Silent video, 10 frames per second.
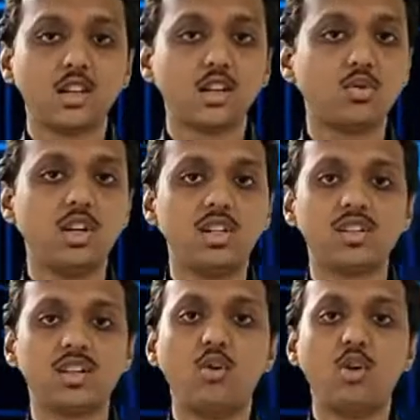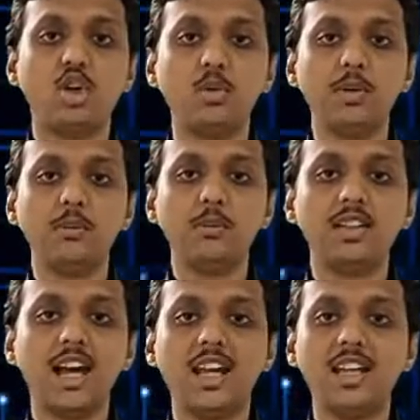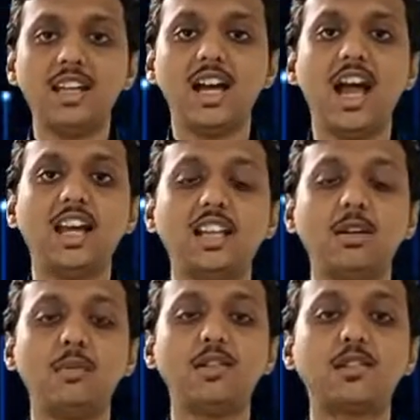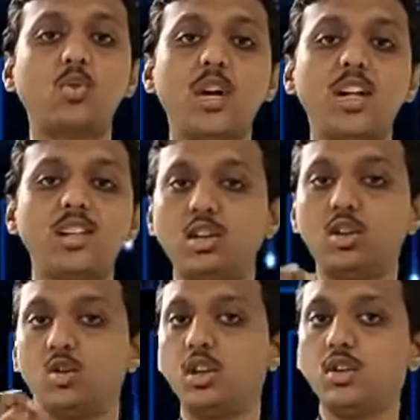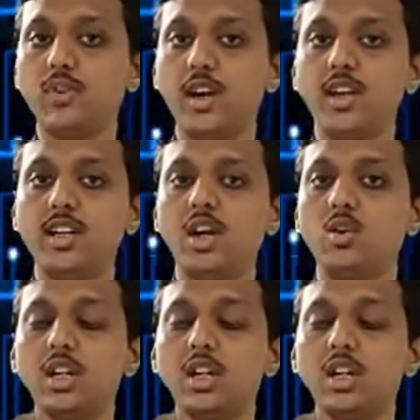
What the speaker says: Students, what do you mean by the I? I, that means row index that you need to find it out.